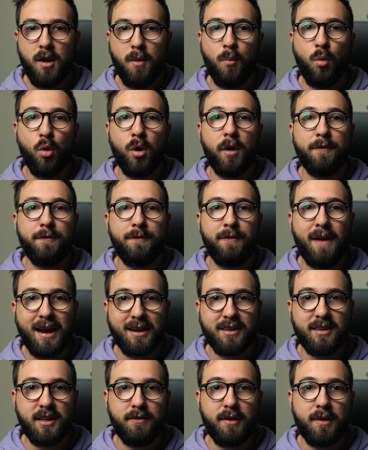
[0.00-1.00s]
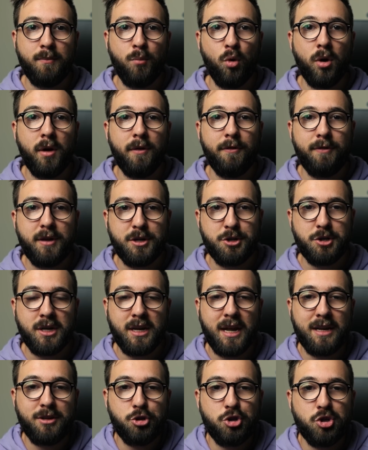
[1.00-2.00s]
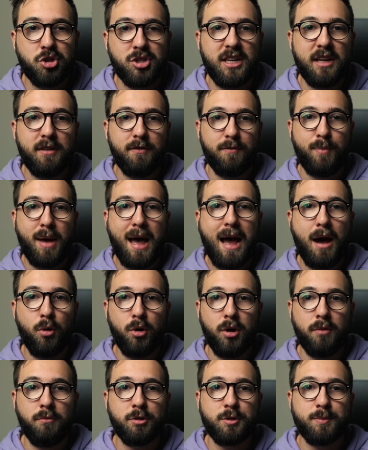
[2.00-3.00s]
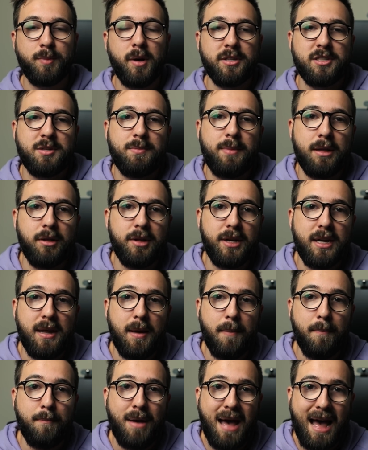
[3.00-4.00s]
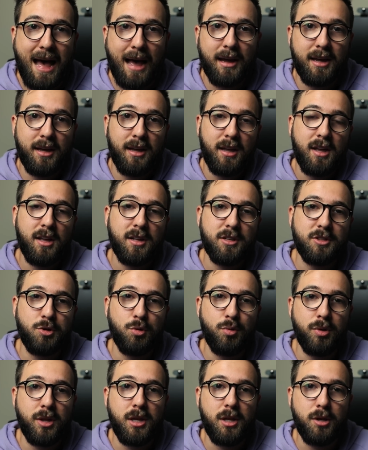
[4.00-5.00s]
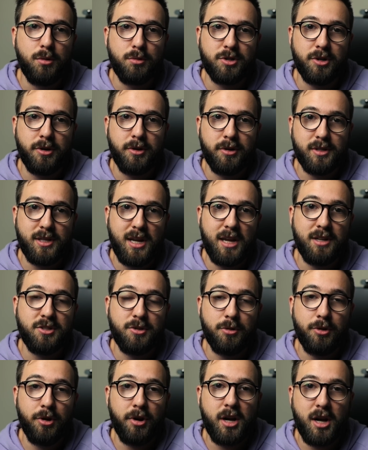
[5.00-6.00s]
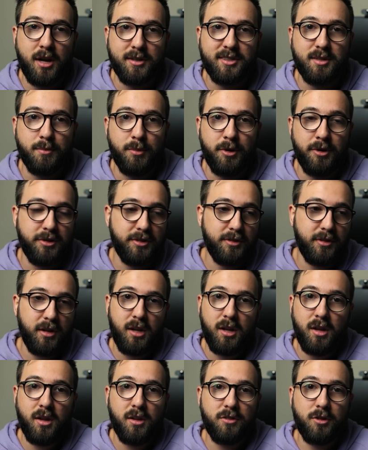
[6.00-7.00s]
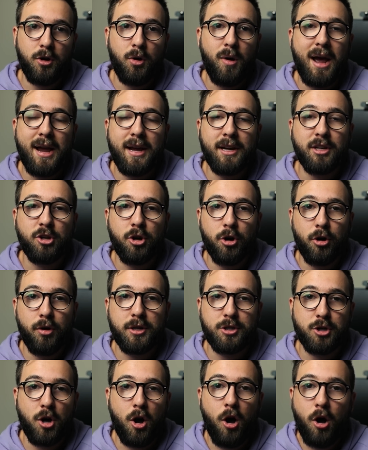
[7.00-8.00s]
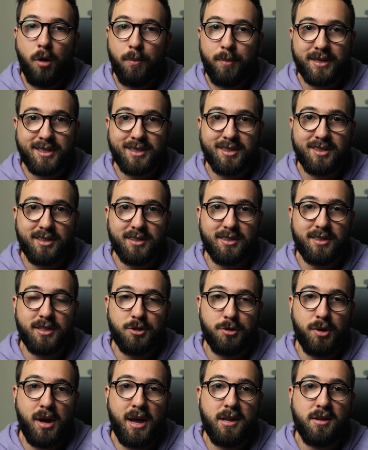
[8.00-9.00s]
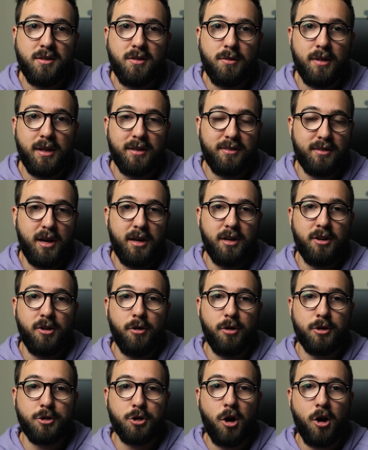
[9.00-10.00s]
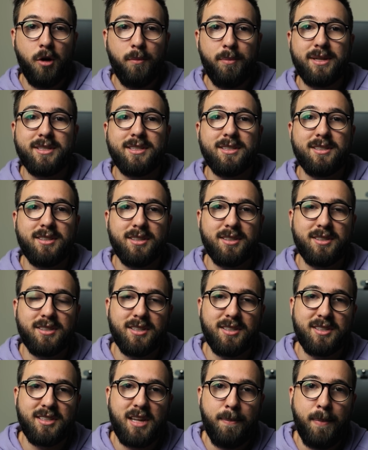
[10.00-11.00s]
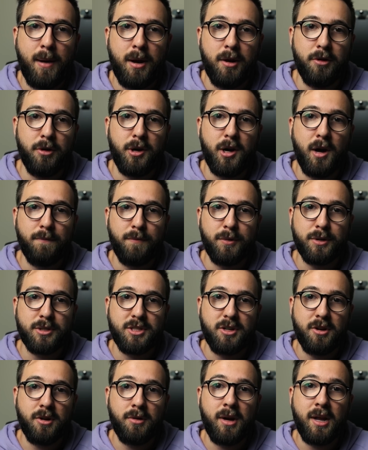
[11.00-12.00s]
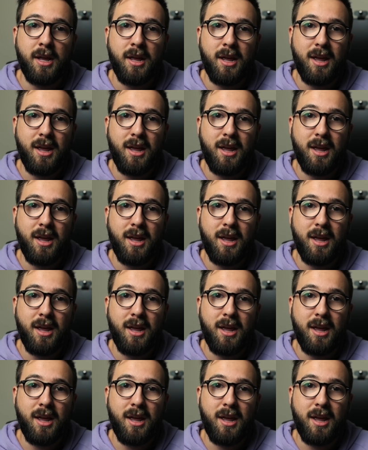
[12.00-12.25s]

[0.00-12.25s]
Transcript: more effective and more efficient, and to just give power and responsibility back to the users and to their customers. So I encourage all businesses to try and do this. I encourage all businesses to step out of their comfort zone